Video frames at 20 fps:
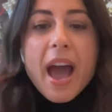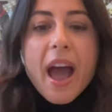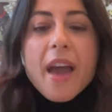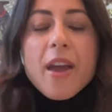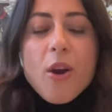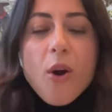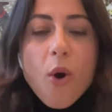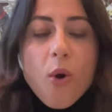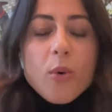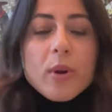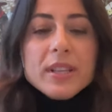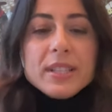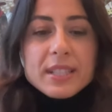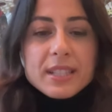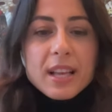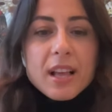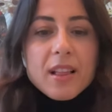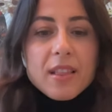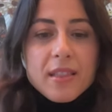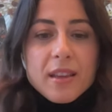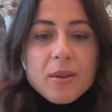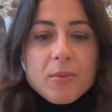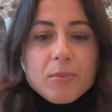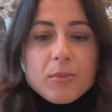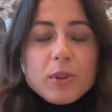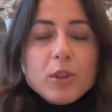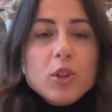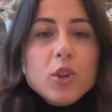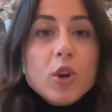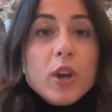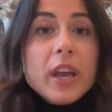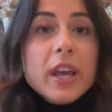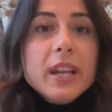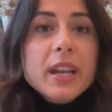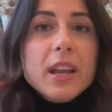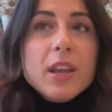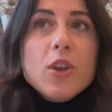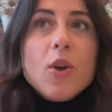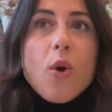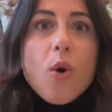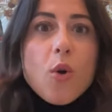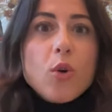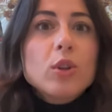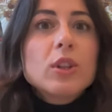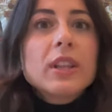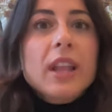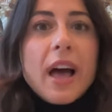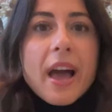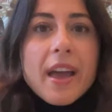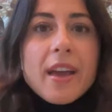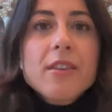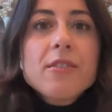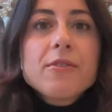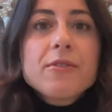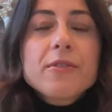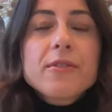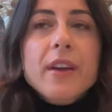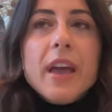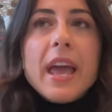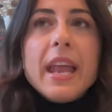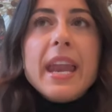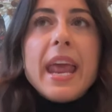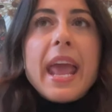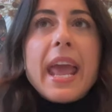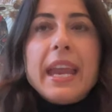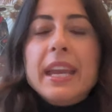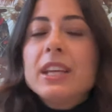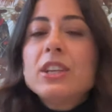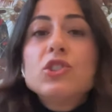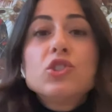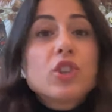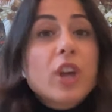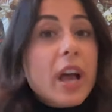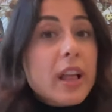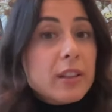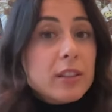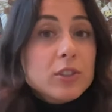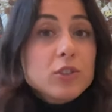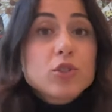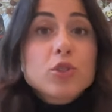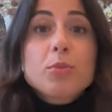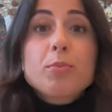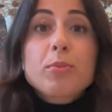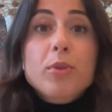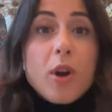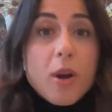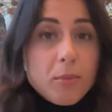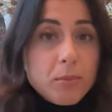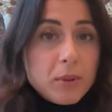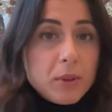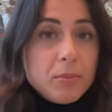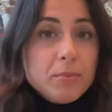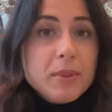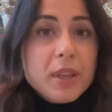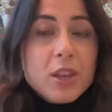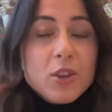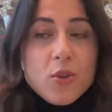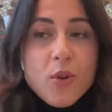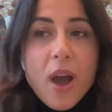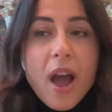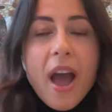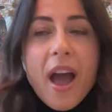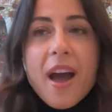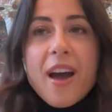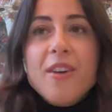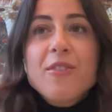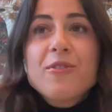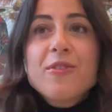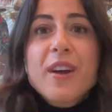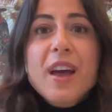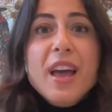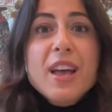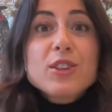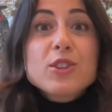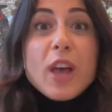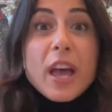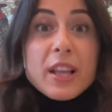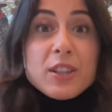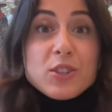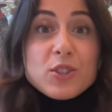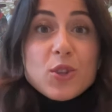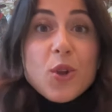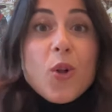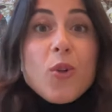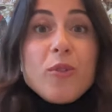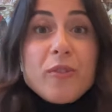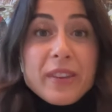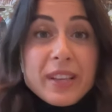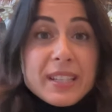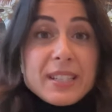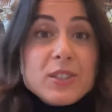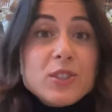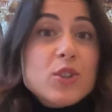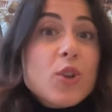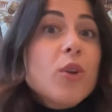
I always tell them, look at your own life and any challenge or problem that you have and solve it.